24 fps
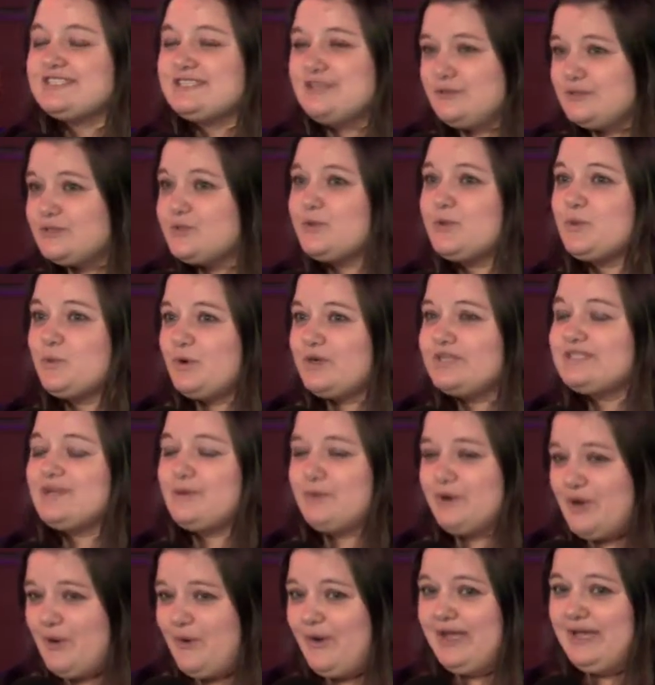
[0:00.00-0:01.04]
Those were the words that
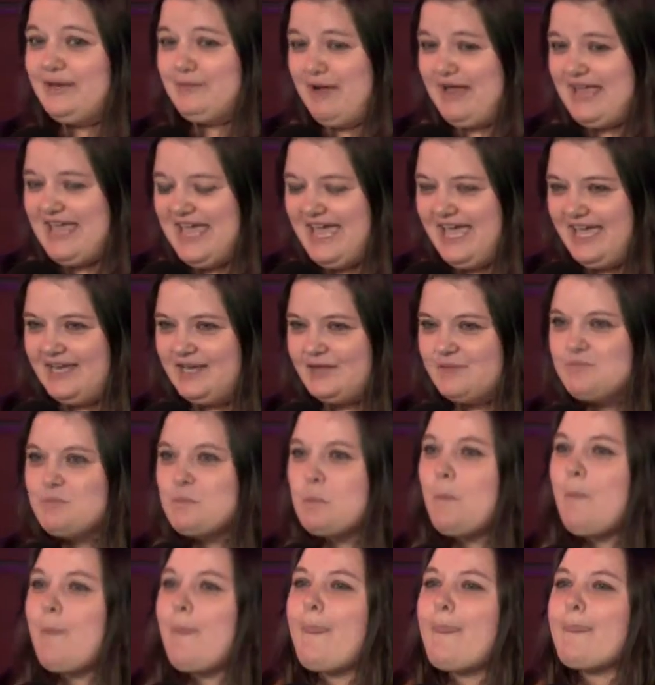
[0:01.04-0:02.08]
were going in my head.
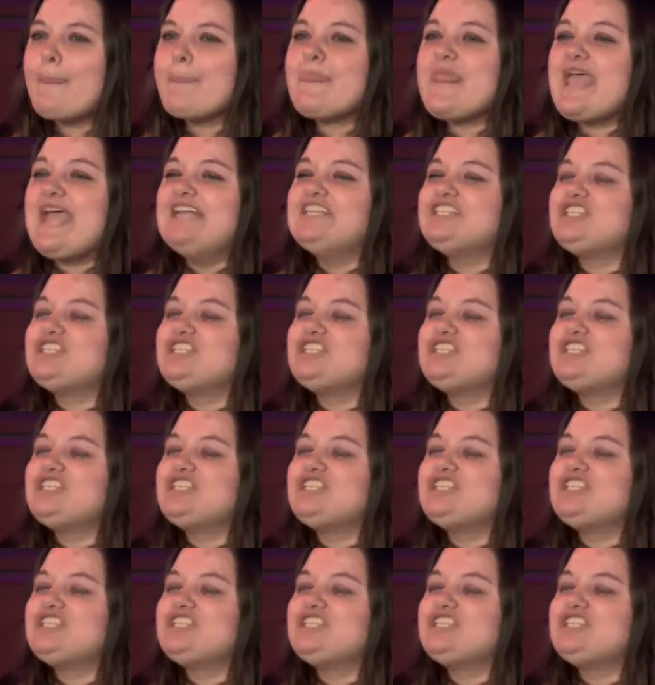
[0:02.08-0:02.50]
And